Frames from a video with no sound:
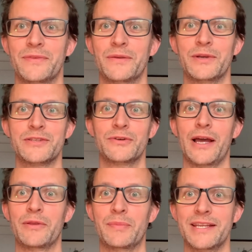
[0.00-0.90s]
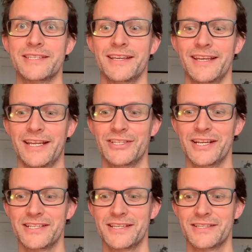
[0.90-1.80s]
We saw that with Peter in
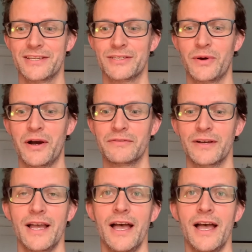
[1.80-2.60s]
Genesis 12.